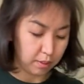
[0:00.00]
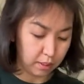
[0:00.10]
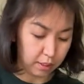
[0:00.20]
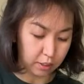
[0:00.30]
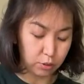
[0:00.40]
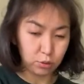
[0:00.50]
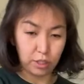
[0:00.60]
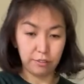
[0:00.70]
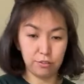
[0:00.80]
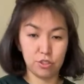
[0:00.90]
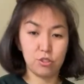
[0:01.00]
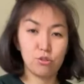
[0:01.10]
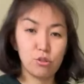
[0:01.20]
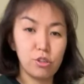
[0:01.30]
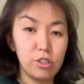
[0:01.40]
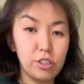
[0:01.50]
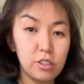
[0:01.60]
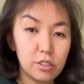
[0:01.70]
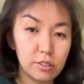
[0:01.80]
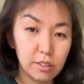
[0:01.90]
like who have just joined,
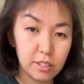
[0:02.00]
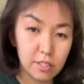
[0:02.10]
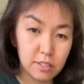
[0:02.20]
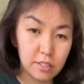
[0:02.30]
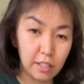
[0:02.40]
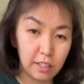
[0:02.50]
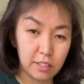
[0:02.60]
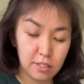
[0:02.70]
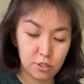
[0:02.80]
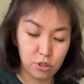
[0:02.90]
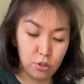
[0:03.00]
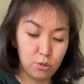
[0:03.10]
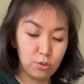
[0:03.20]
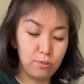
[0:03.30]
I can show.